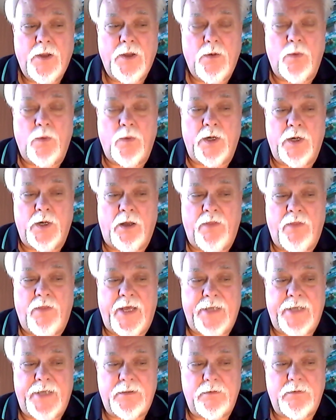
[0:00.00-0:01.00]
when all
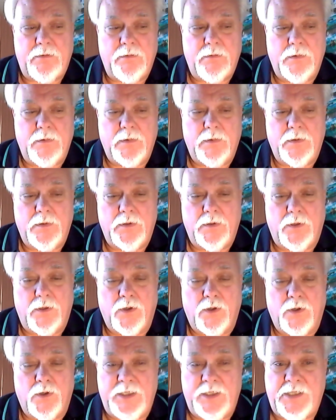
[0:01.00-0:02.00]
that
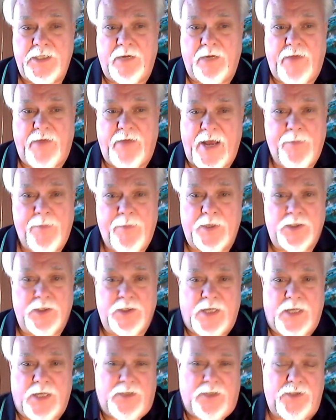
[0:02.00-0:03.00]
early stuff happens,
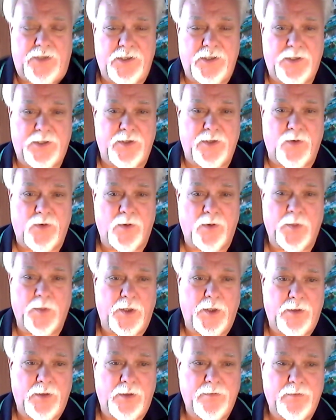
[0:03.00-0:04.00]
that's just the
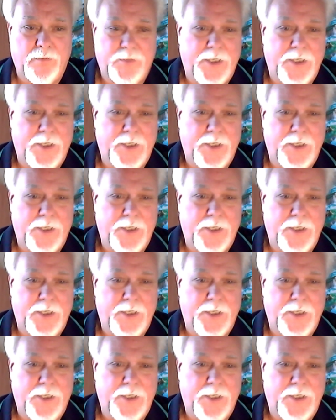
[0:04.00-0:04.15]
normal.